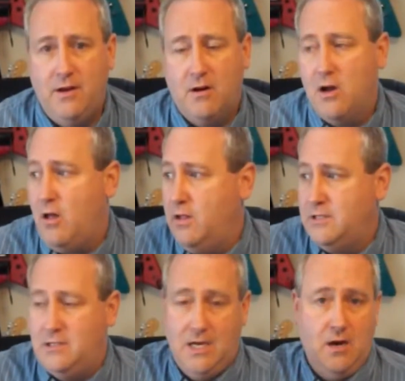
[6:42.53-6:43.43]
they're
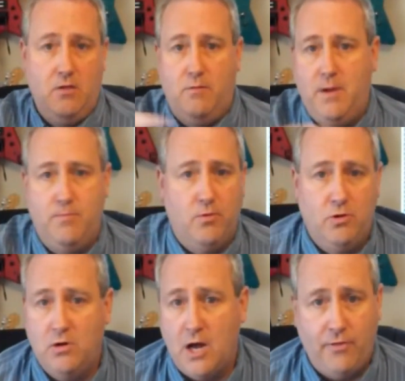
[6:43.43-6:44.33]
calling ten other people.
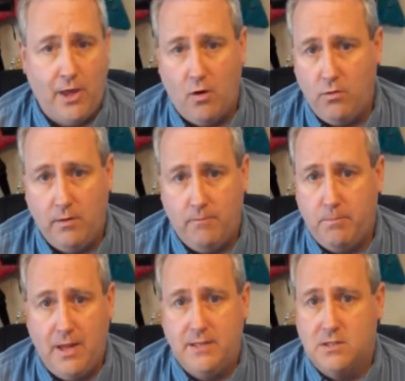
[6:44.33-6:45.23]
You're not the only
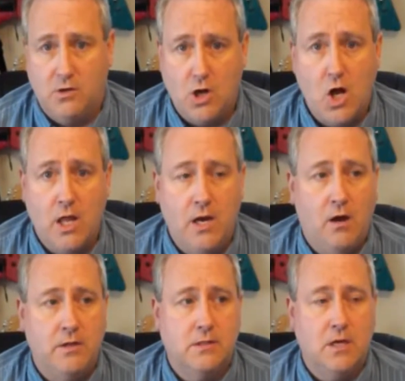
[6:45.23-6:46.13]
place they're calling
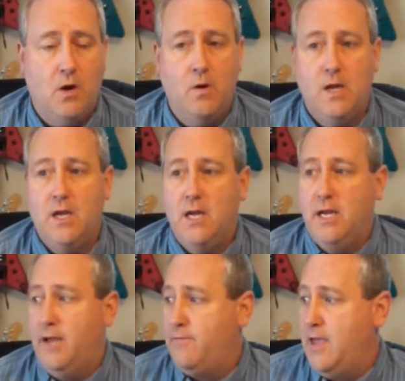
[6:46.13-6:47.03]
on. So,
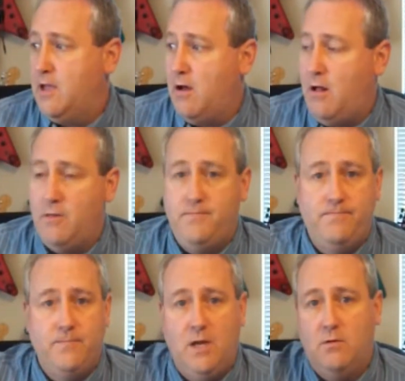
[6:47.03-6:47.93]
if they call
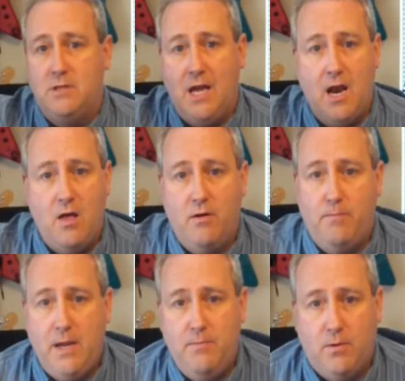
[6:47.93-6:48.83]
you know ten other
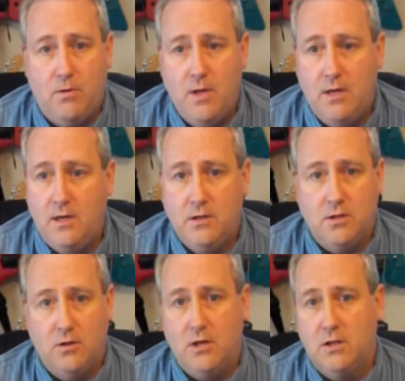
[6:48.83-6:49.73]
people
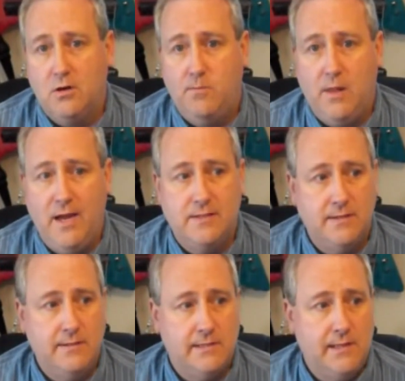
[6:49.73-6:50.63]
to look at their
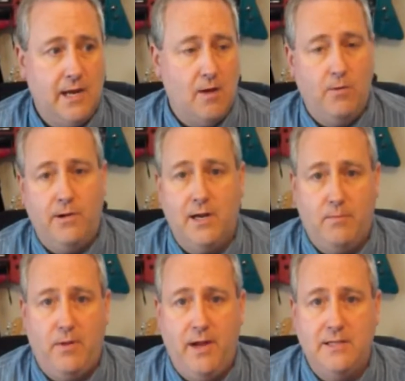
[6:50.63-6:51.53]
places, and they go look at
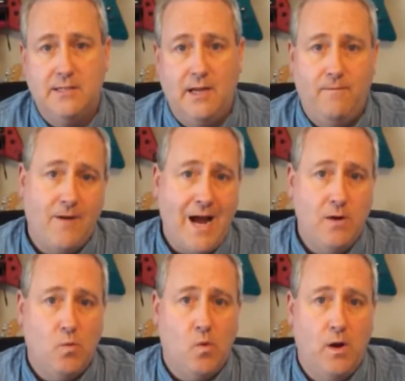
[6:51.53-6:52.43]
a place and they
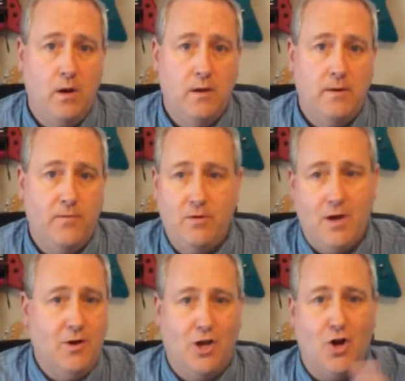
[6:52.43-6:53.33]
find one, they're
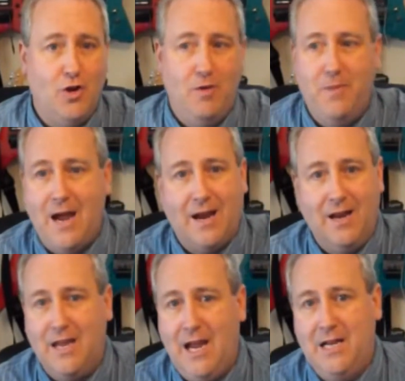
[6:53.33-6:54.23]
not going to call you back
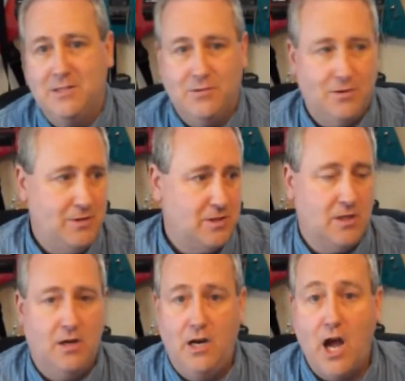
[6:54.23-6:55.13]
and cancel. They're
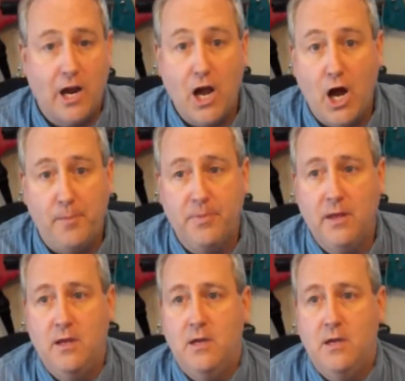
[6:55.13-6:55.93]
just going to not come.